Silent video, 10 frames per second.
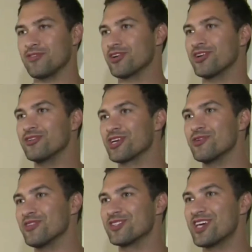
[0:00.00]
going to look at
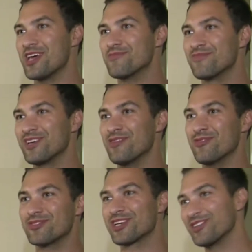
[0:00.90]
one the same. You know, I'm
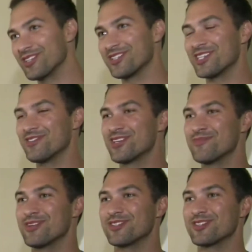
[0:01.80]
always going to look to see if
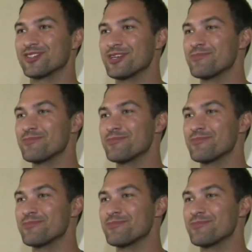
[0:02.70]
somebody's asleep.